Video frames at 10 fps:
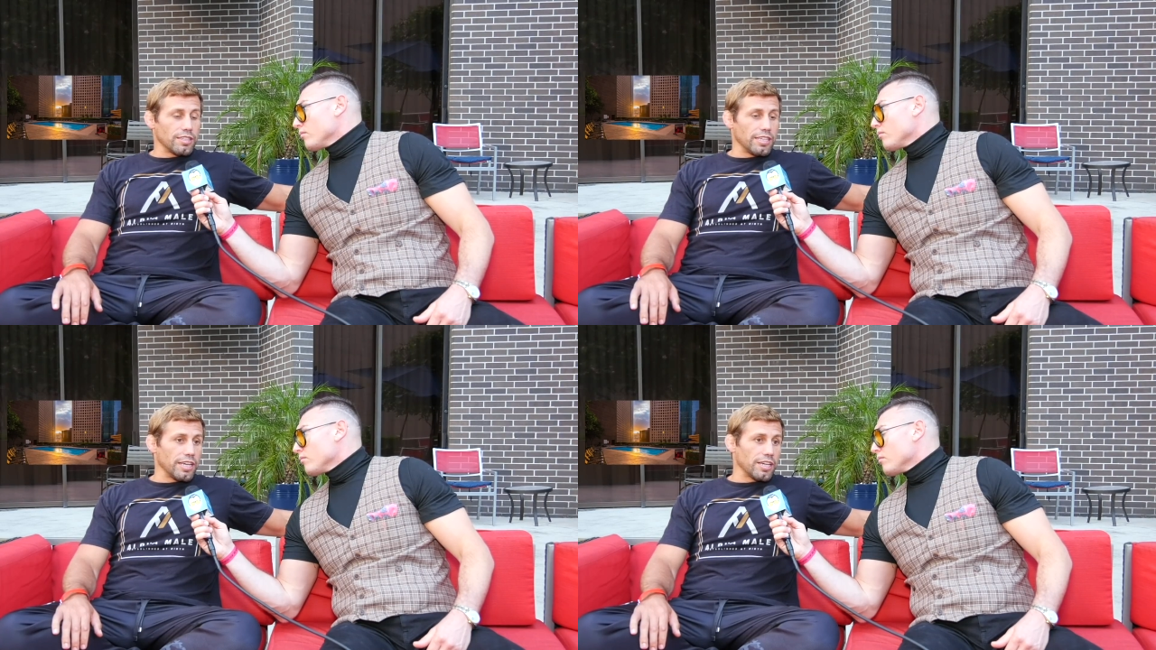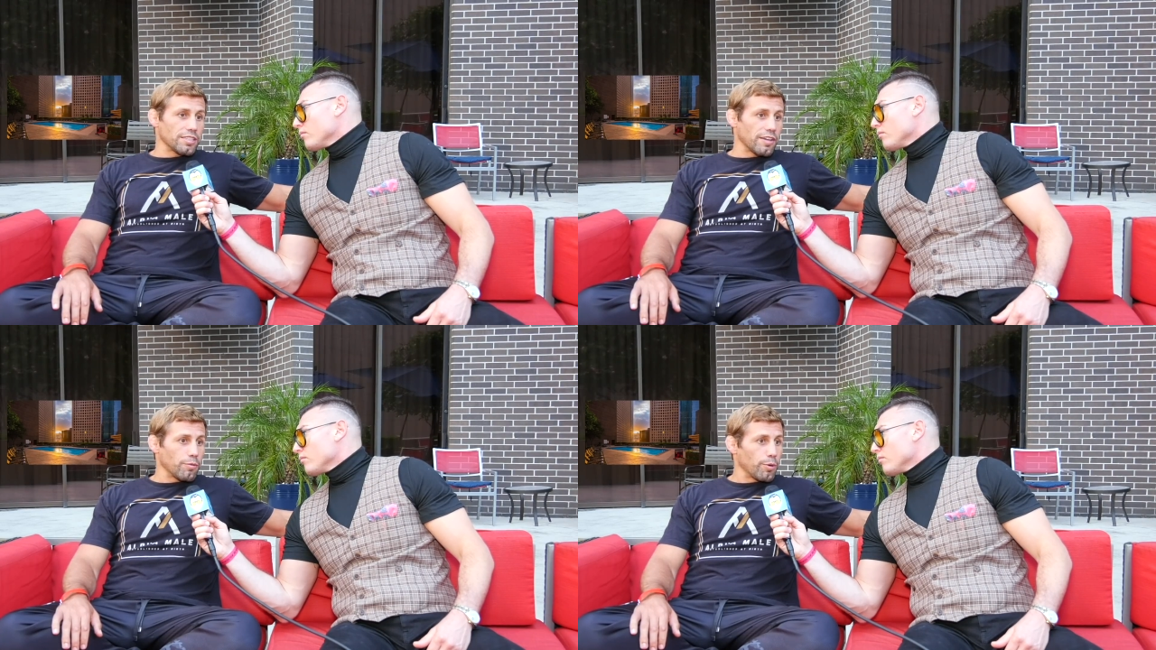
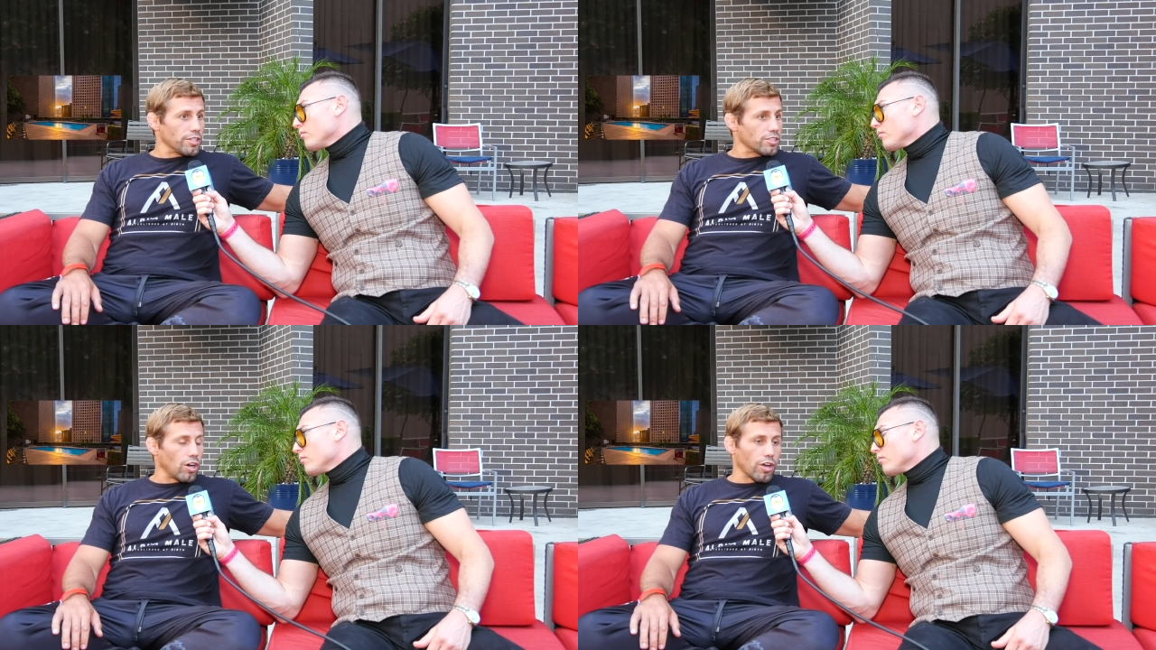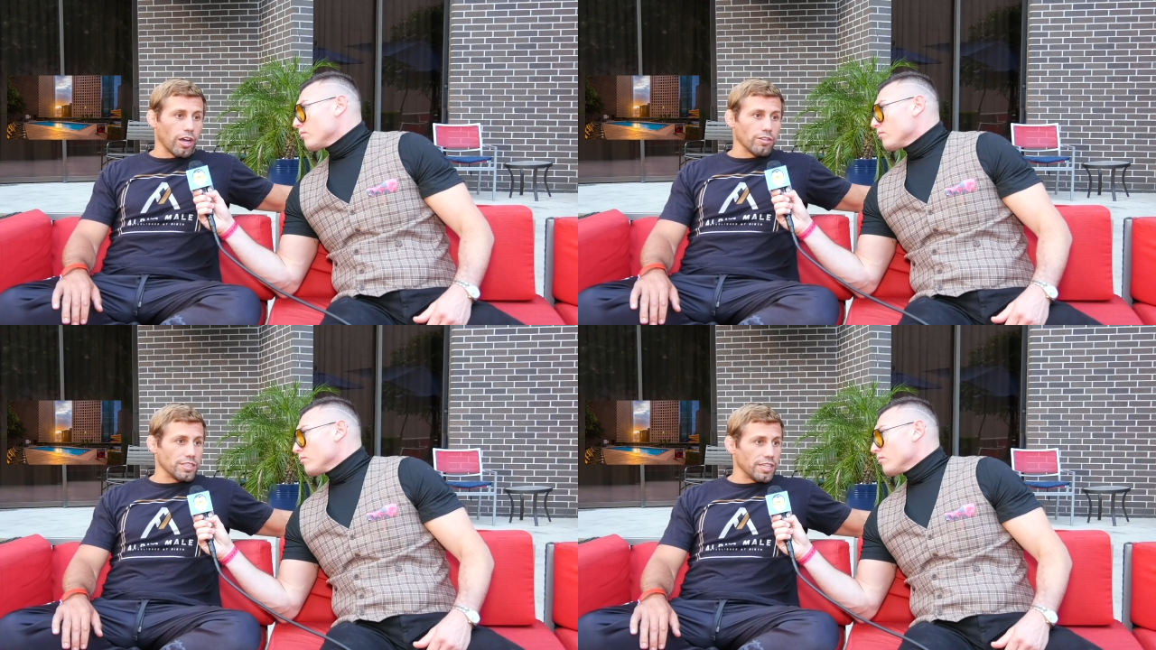Speaker 1: Diaz, everybody's
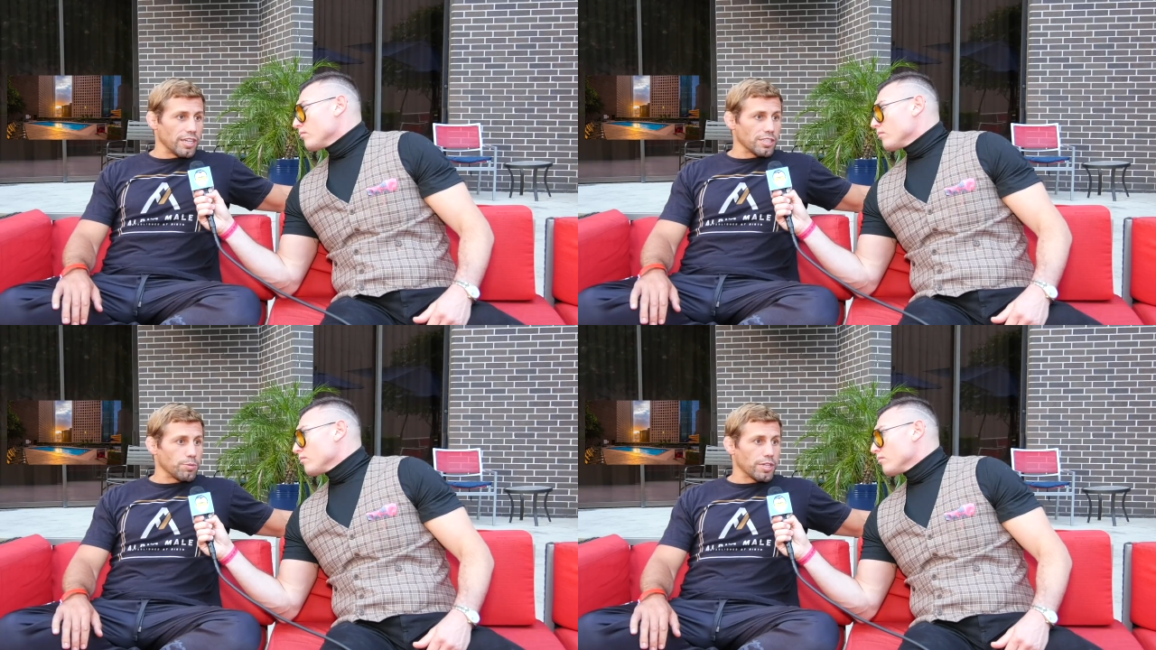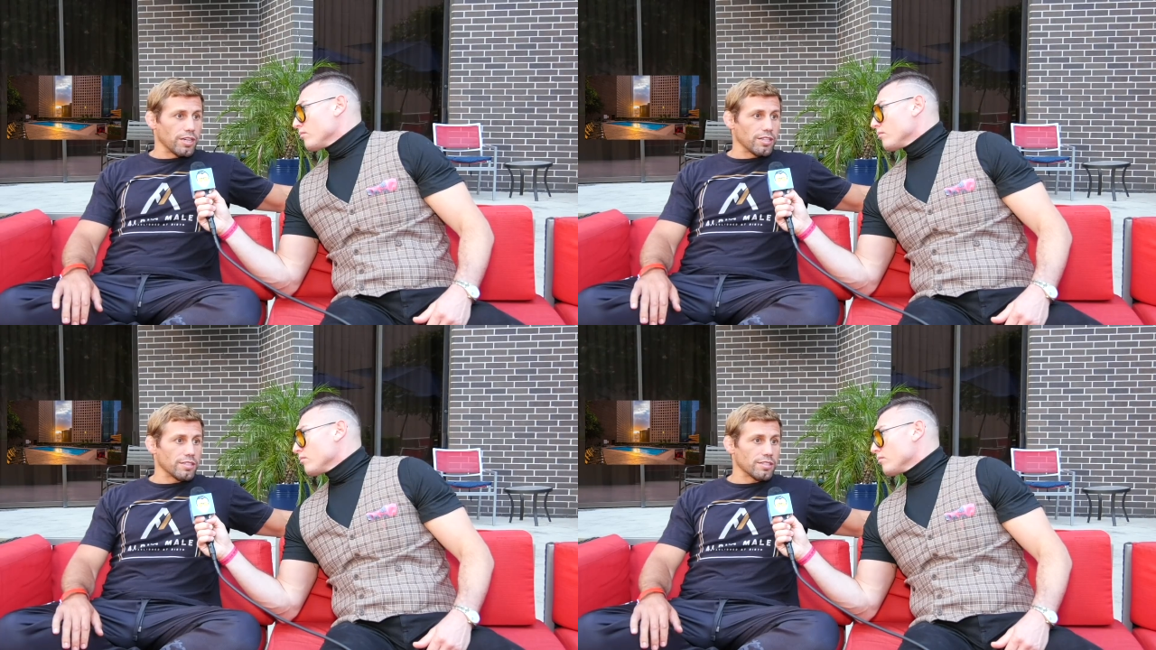calling out Diaz
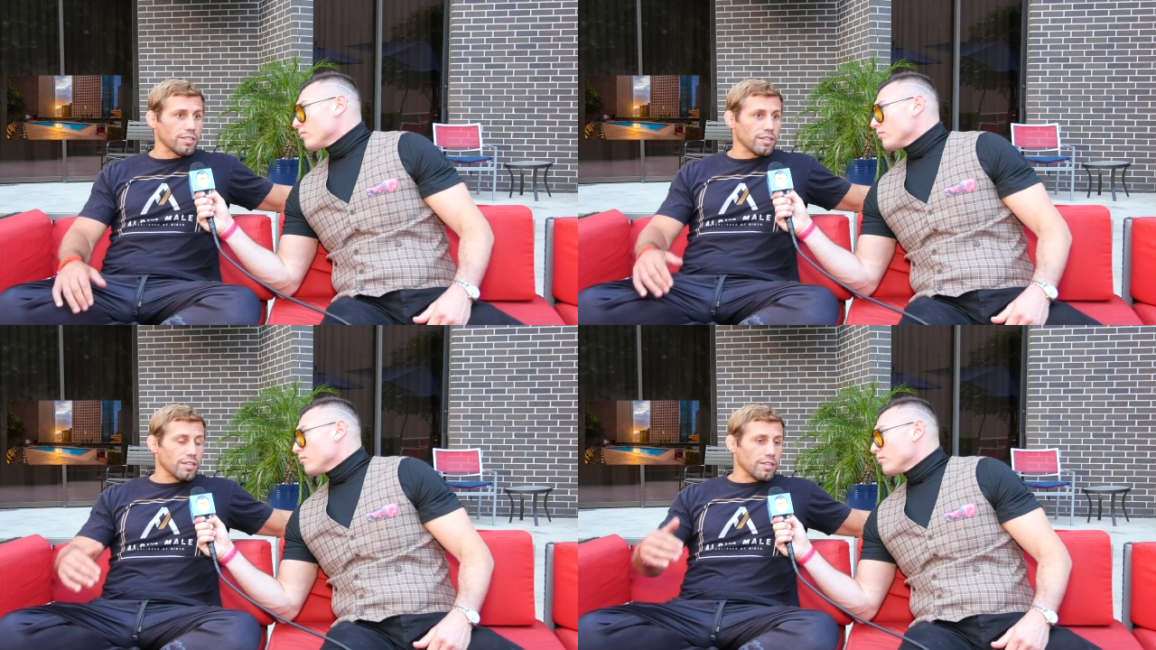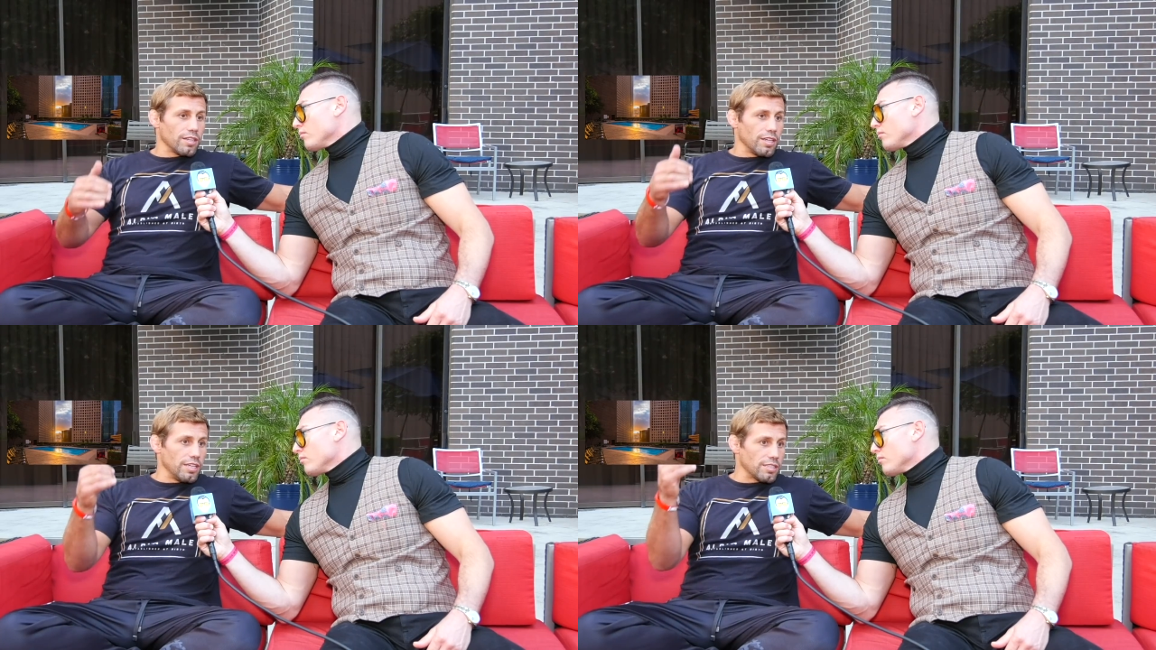because
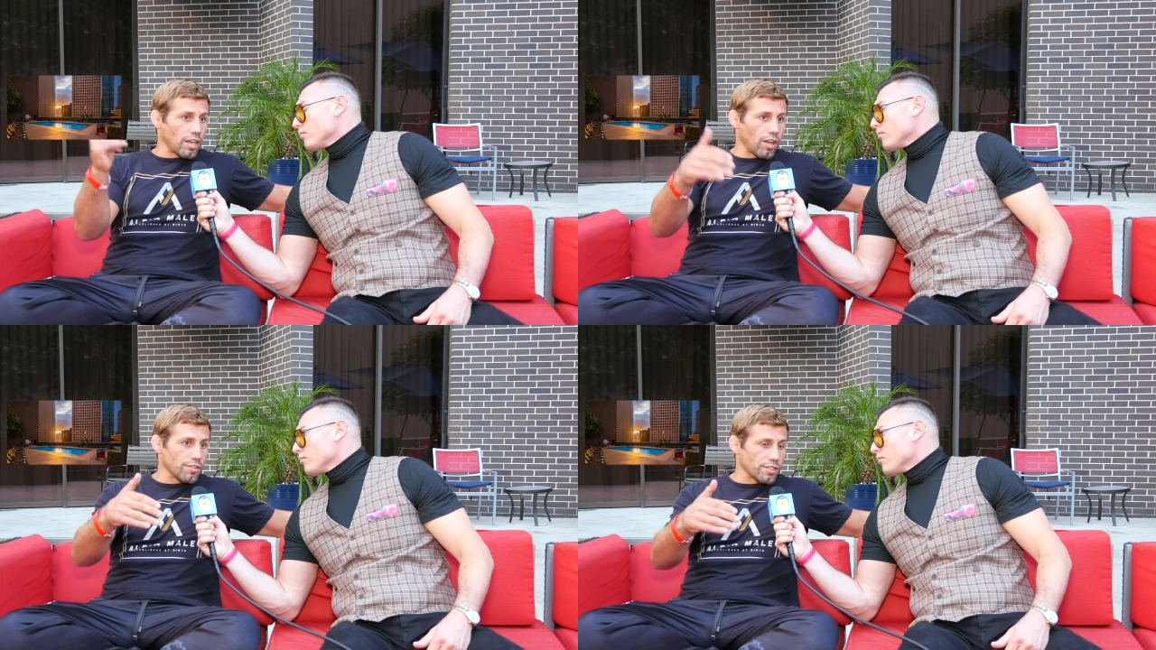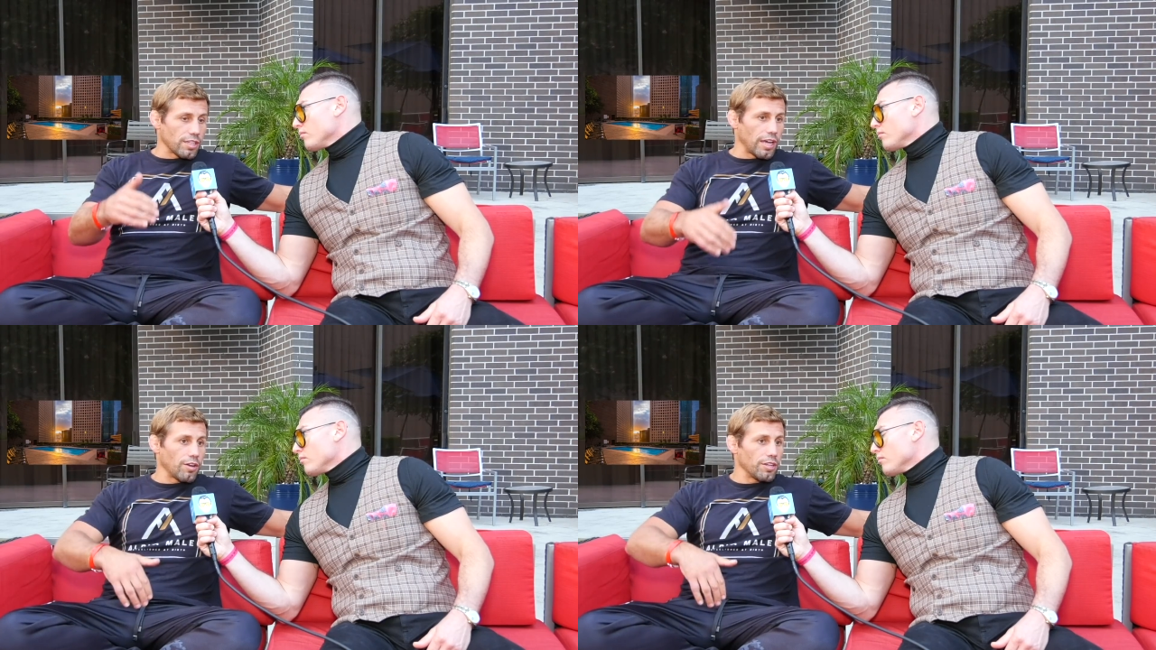he's got all this
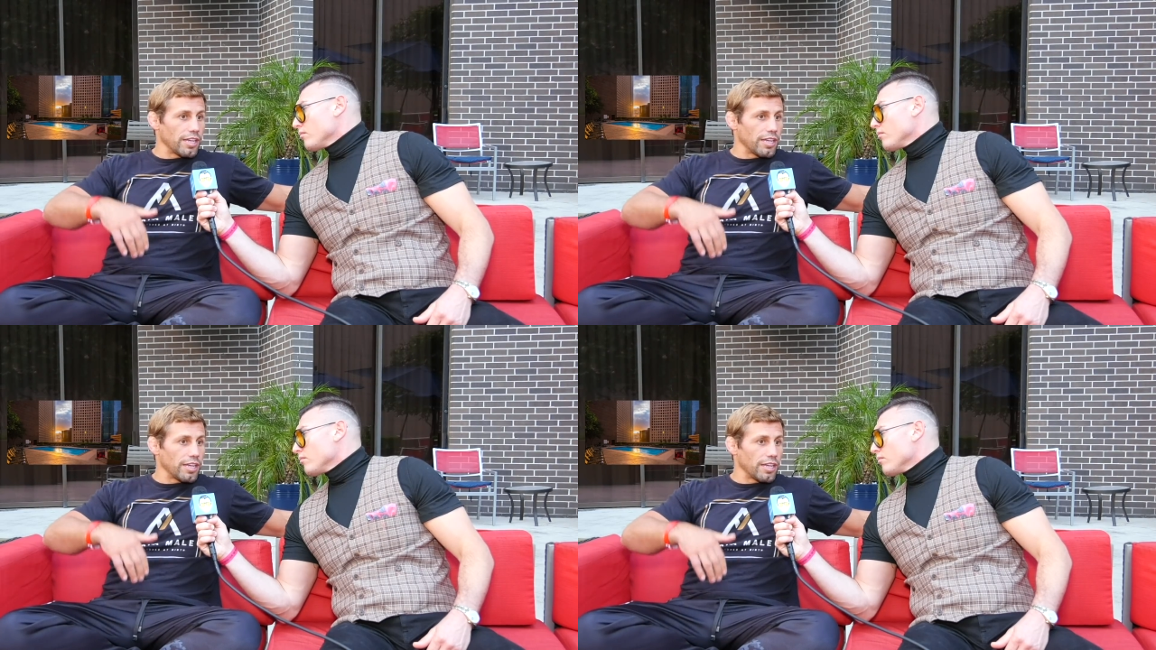clout.